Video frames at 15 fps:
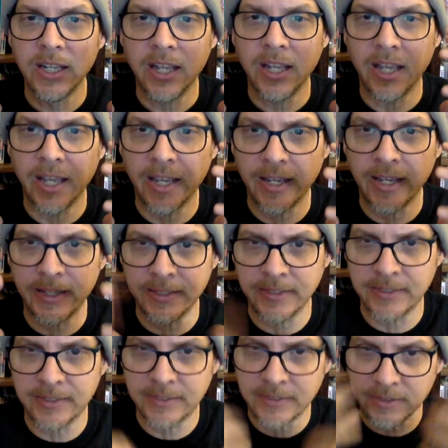and
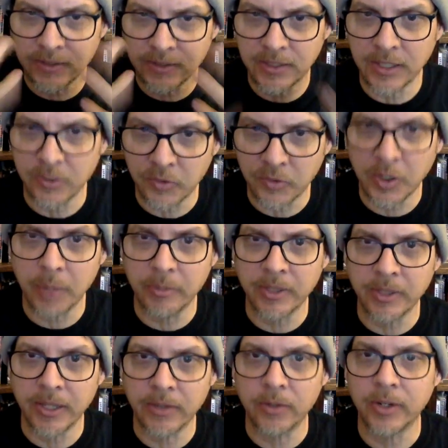things come
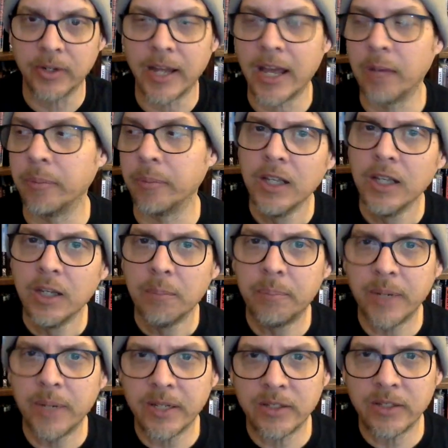together and happen.
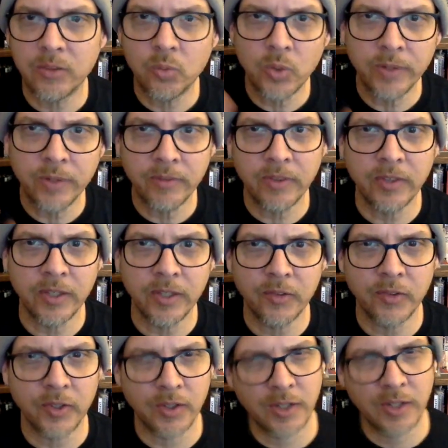But one of the things
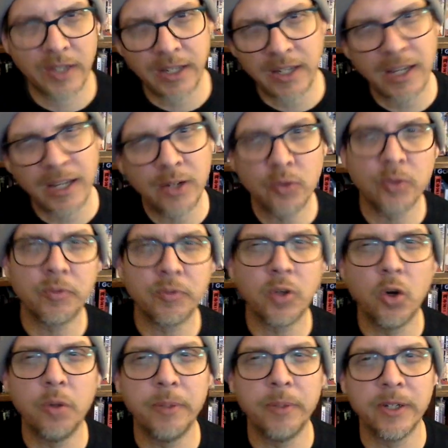that, I don't know if
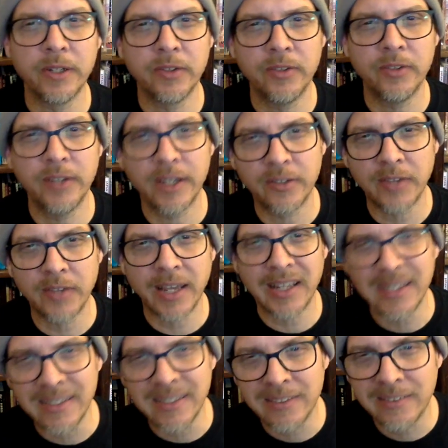Kōbun
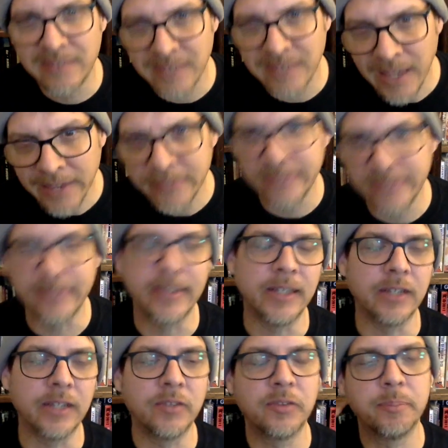exactly says
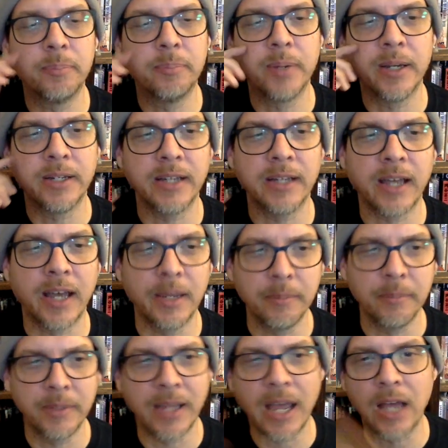this, but I'm
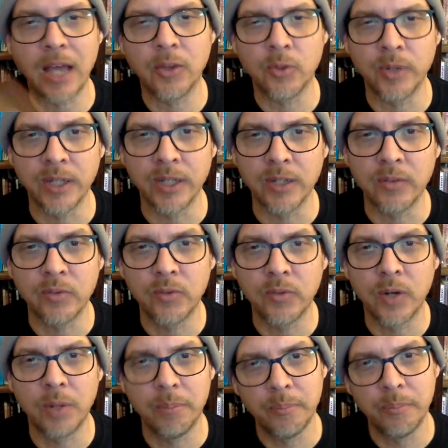gathering it
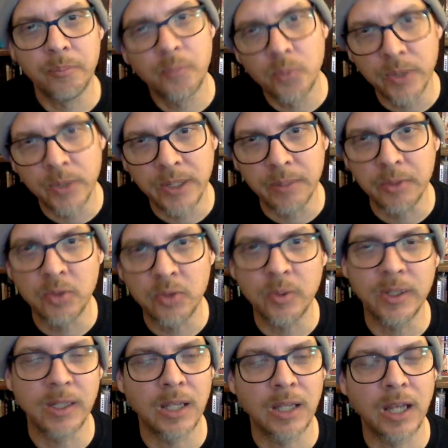from reading between
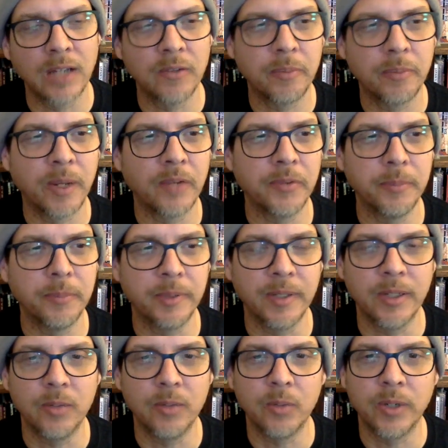the lines, possibly,
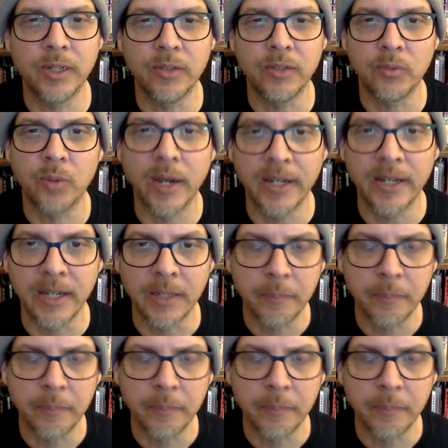in what he's writing,